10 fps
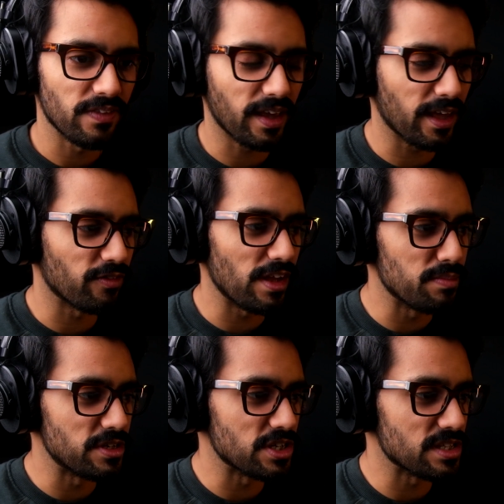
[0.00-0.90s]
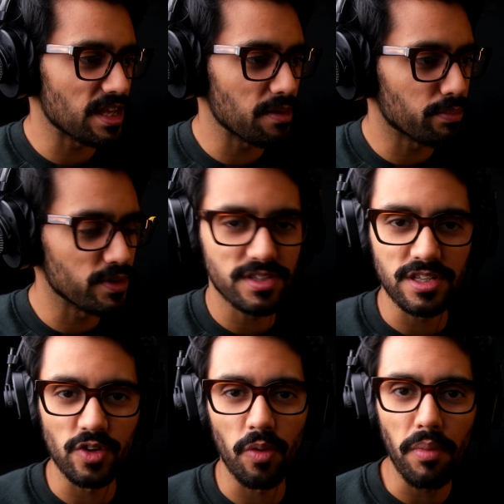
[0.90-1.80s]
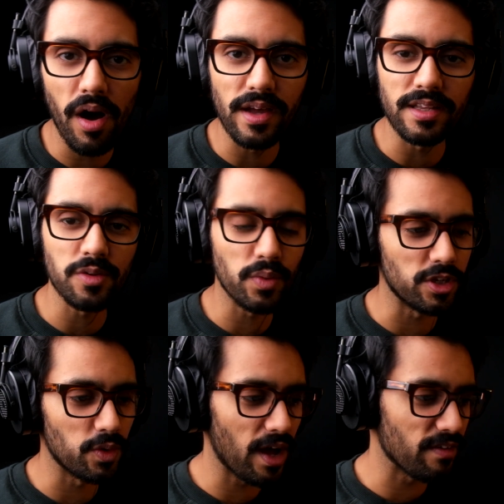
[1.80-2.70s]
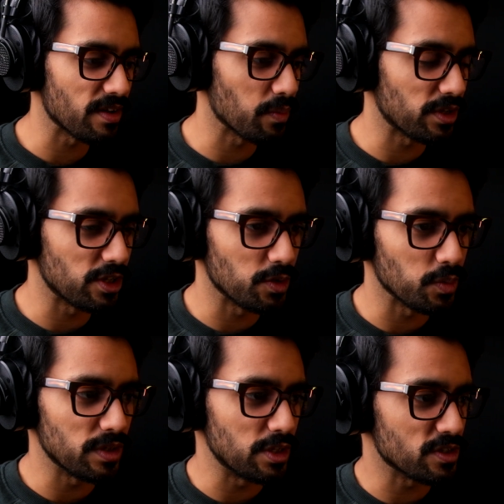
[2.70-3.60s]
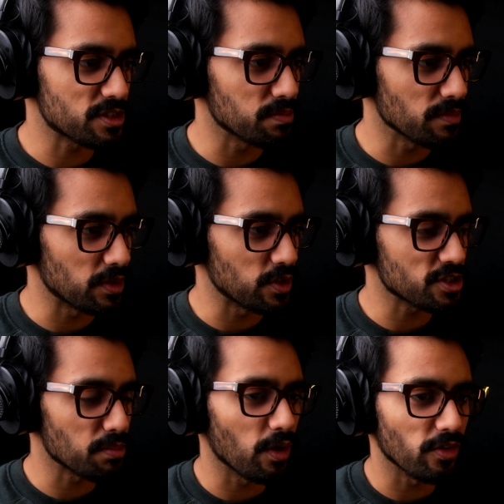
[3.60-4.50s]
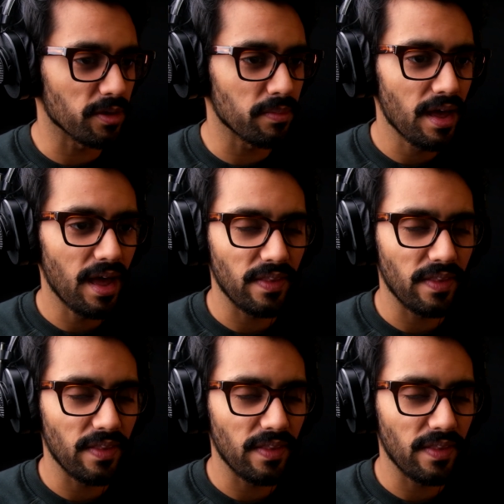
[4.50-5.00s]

the kind of images it puts in your mind when you have when you smell them,